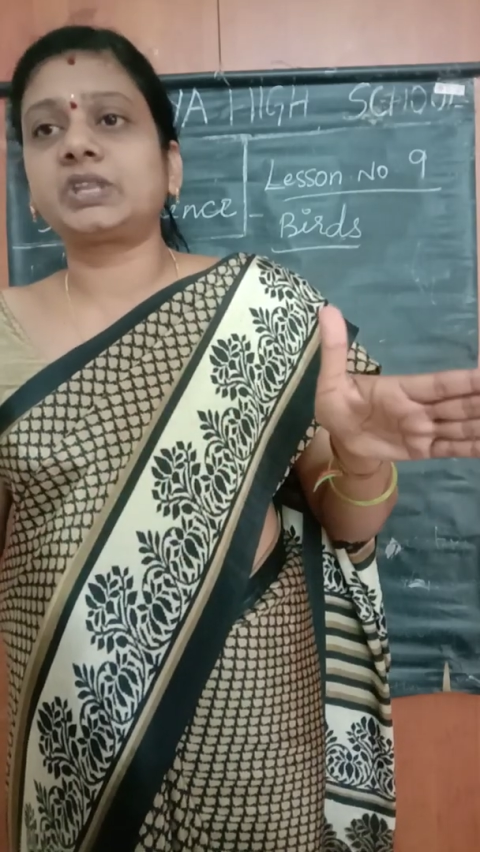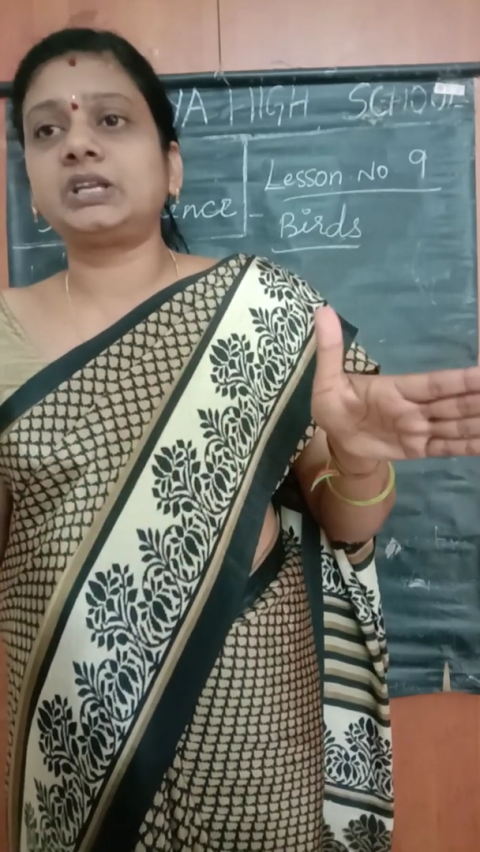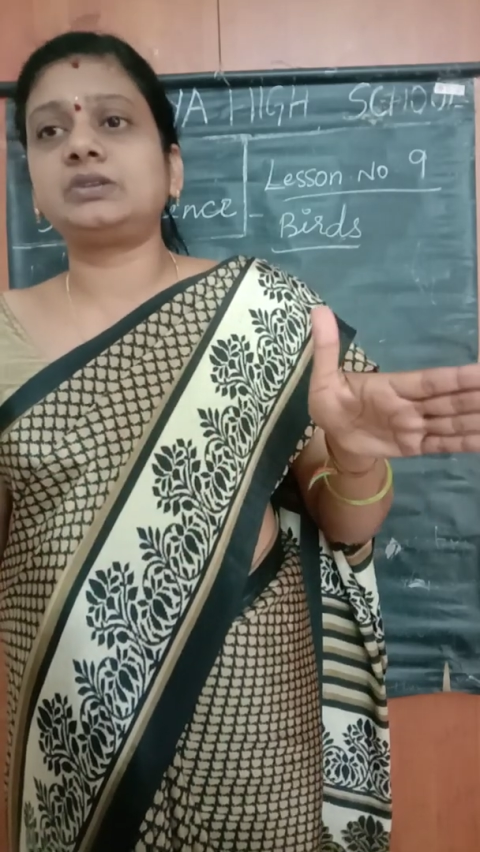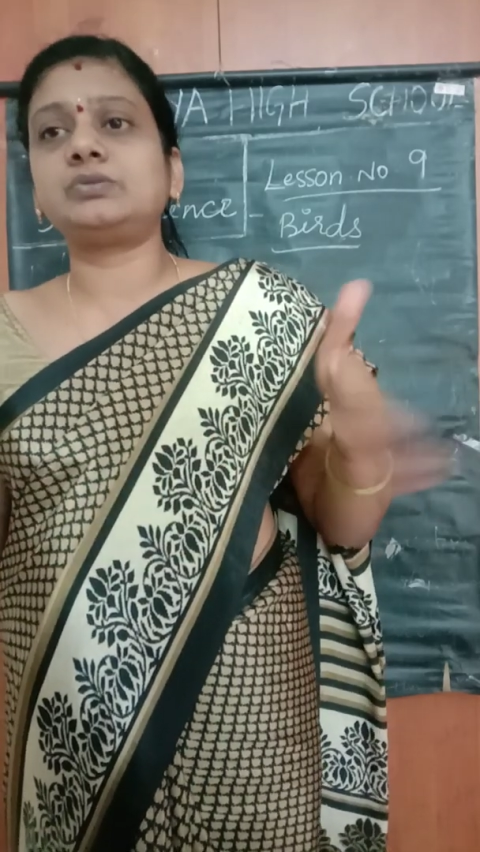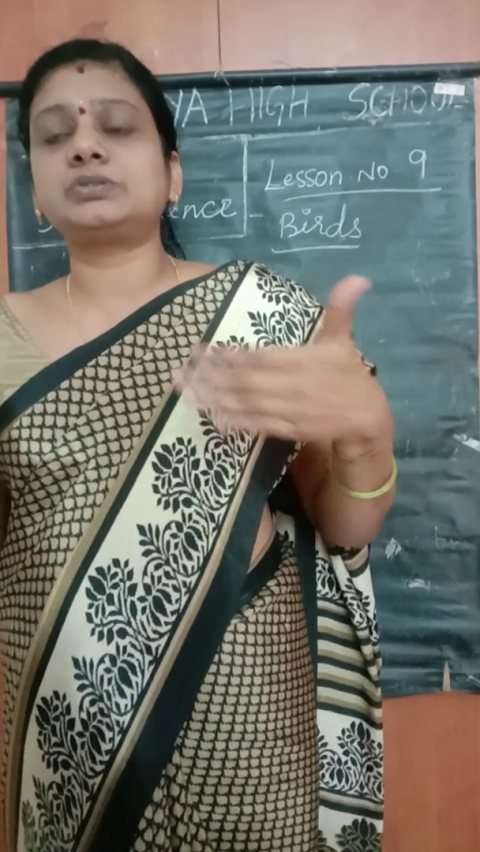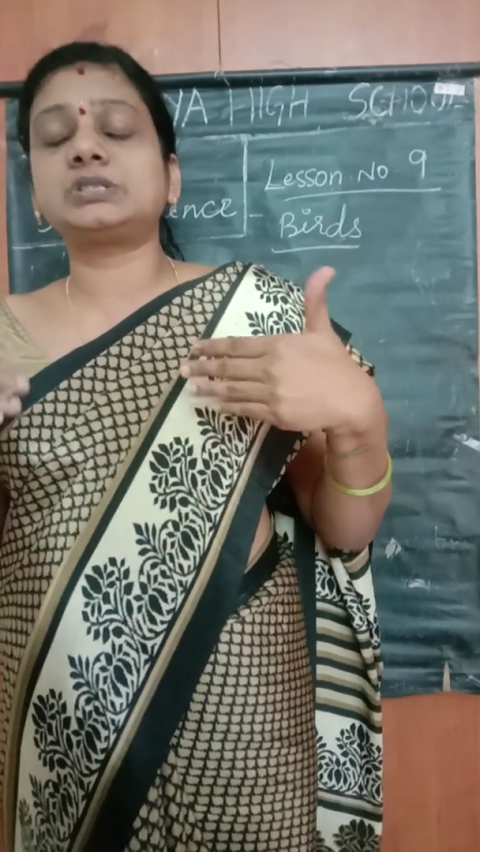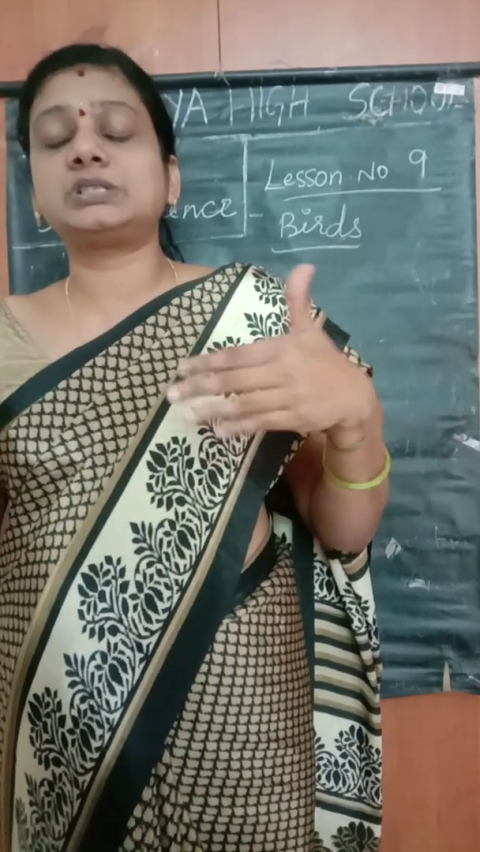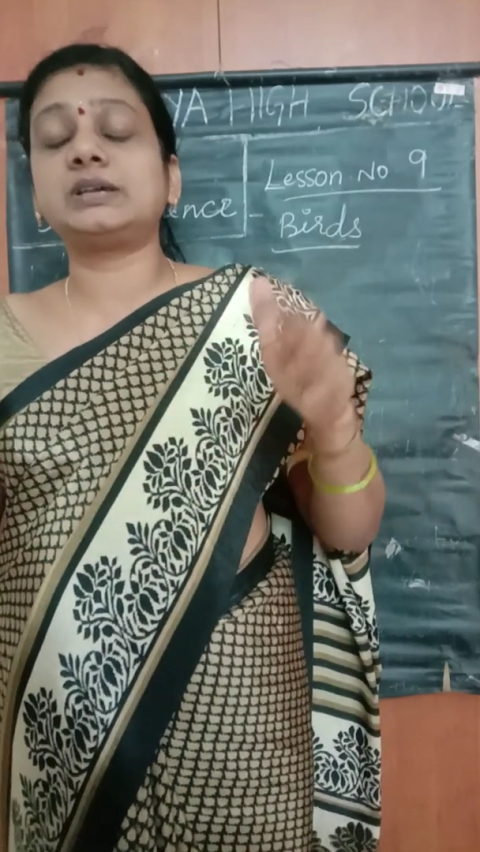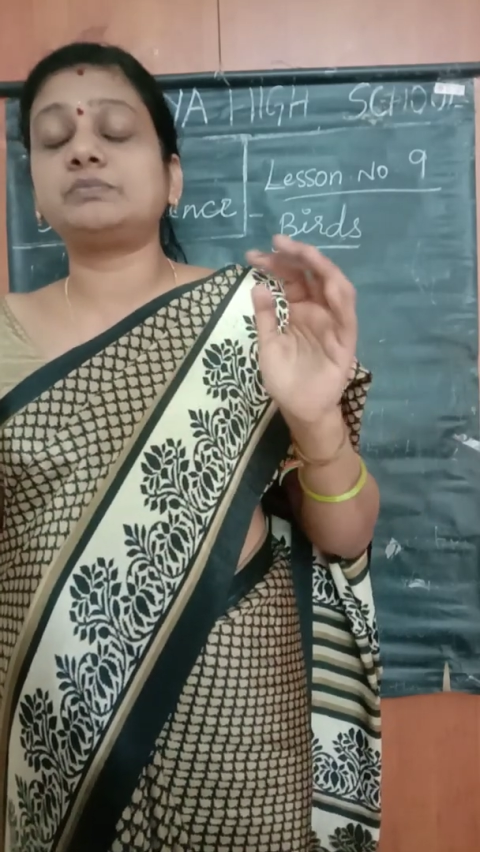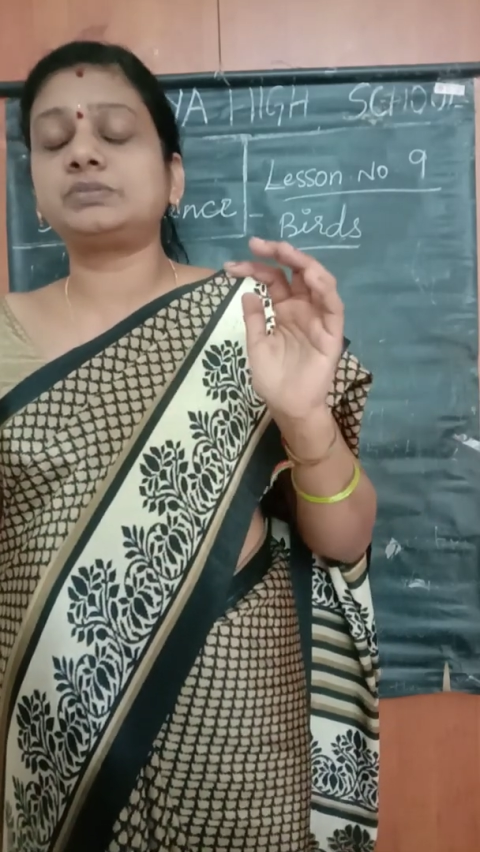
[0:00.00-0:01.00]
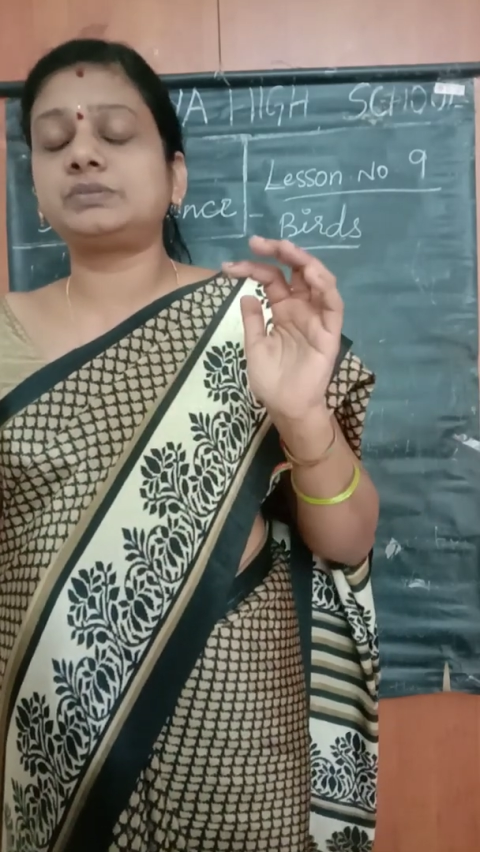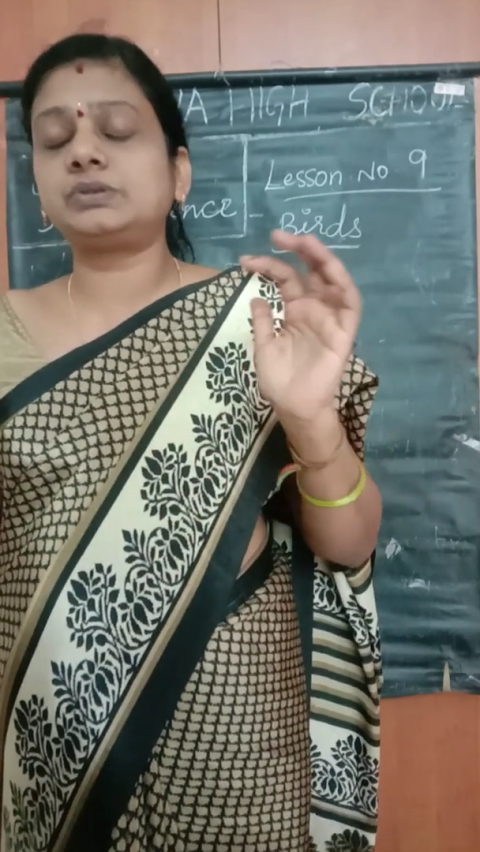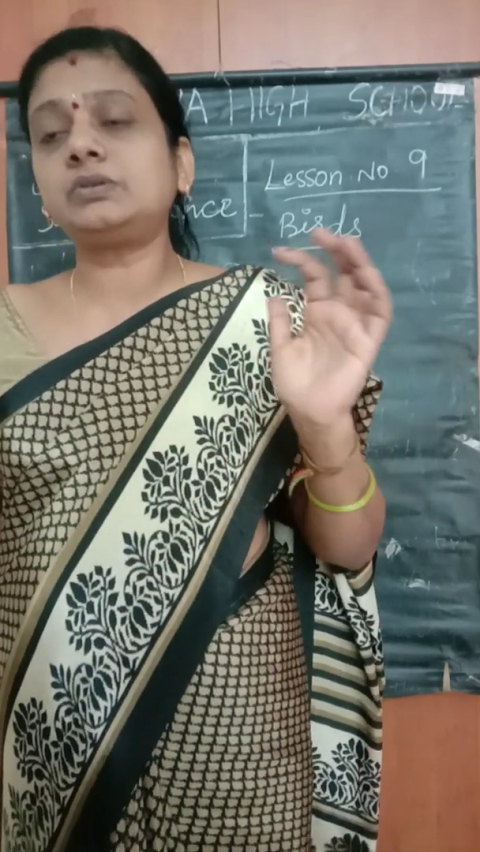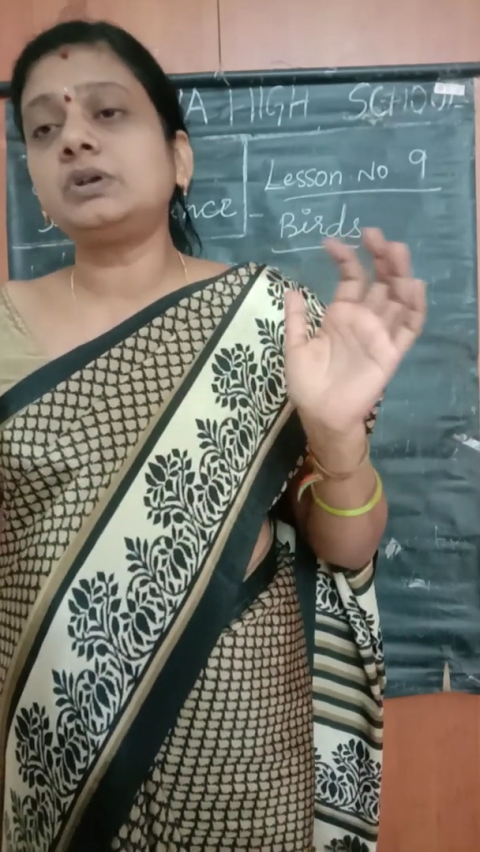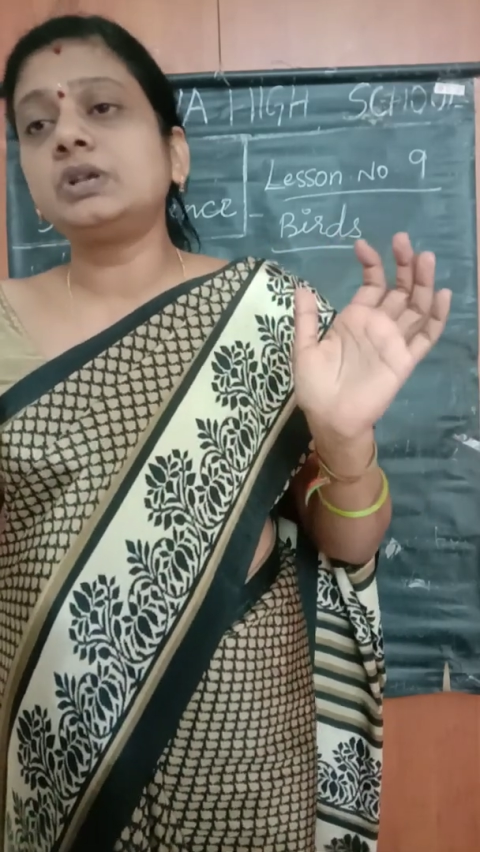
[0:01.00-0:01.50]
It uses them
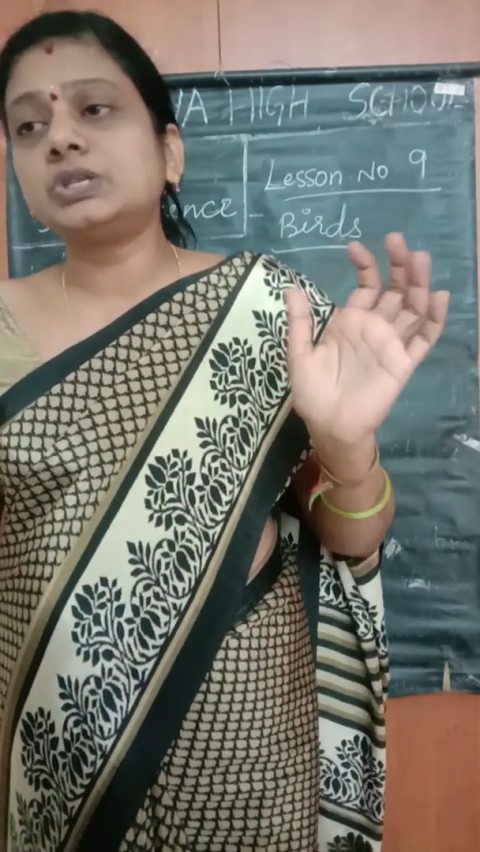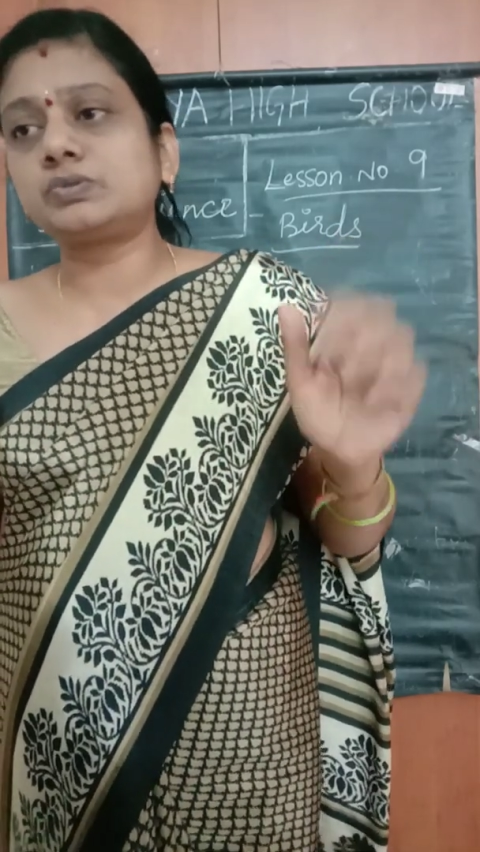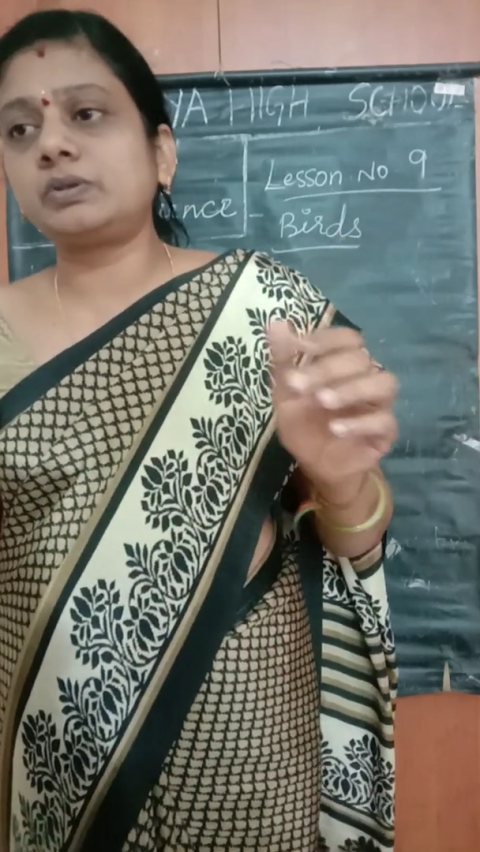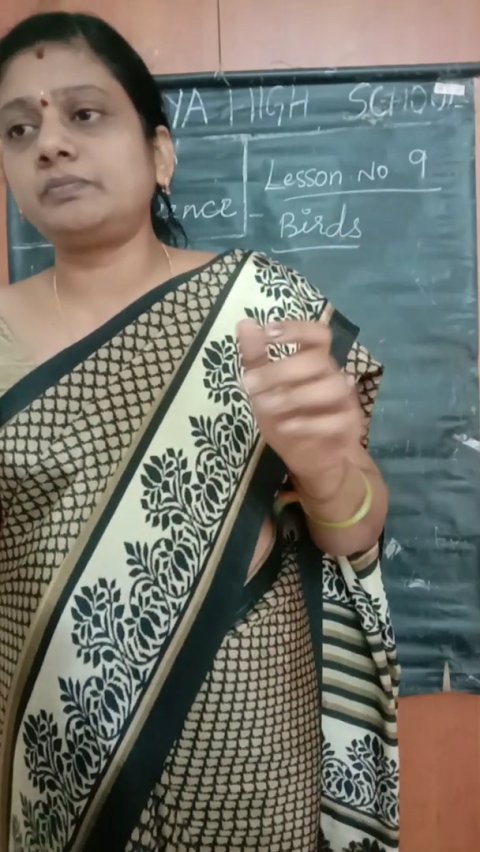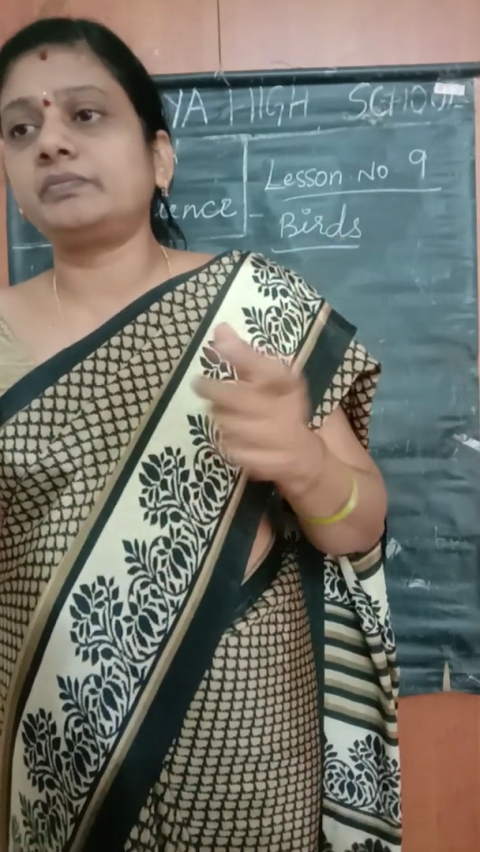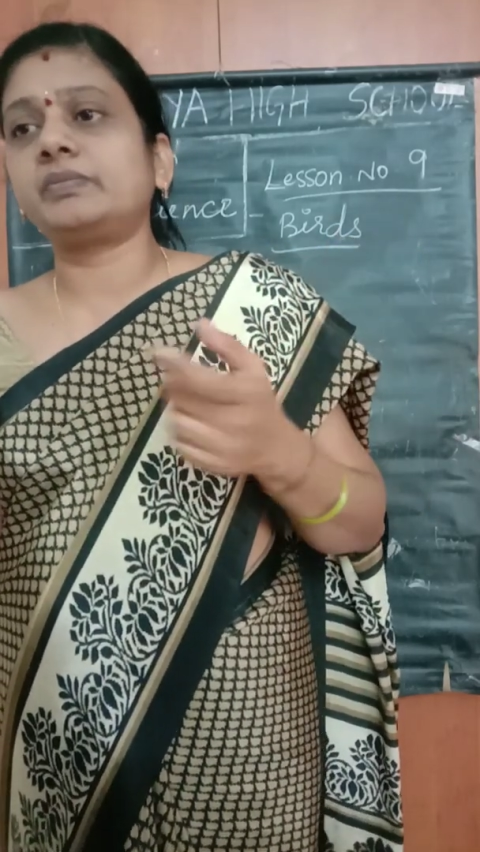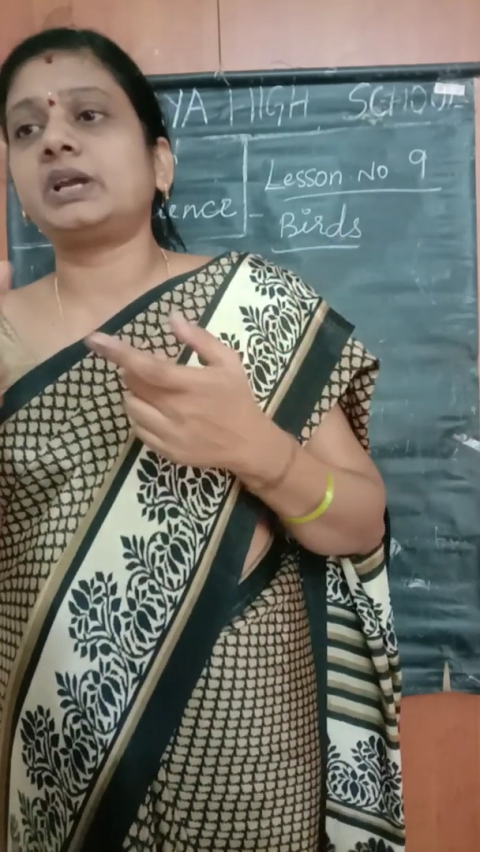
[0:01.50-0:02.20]
to swim,